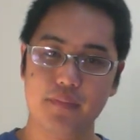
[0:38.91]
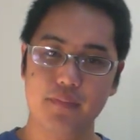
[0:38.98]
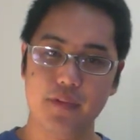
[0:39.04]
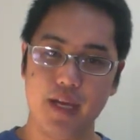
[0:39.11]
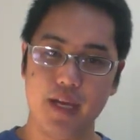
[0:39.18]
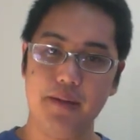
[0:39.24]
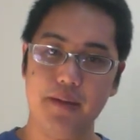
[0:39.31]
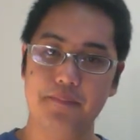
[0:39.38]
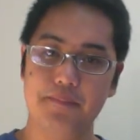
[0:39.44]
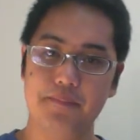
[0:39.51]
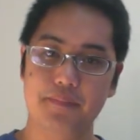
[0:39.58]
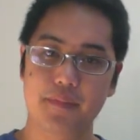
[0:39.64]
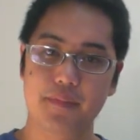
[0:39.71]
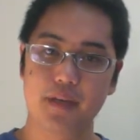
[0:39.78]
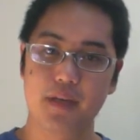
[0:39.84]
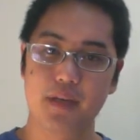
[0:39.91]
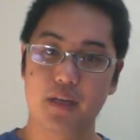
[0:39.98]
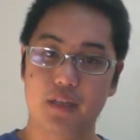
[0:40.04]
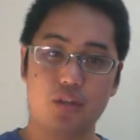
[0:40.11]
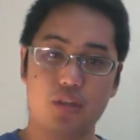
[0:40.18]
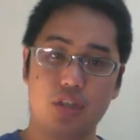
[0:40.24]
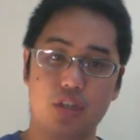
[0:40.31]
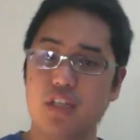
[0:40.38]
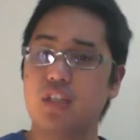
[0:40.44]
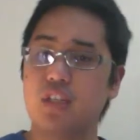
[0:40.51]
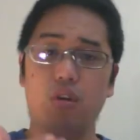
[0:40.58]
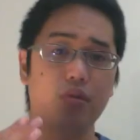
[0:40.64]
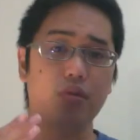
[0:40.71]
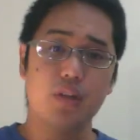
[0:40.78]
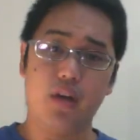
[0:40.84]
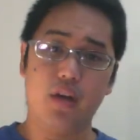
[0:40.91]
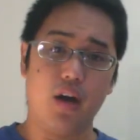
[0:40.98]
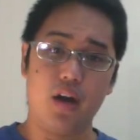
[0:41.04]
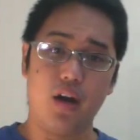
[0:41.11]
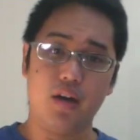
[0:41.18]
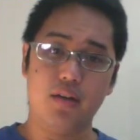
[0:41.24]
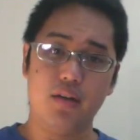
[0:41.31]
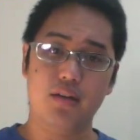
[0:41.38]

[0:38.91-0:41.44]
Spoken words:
Okay? So she sold the car.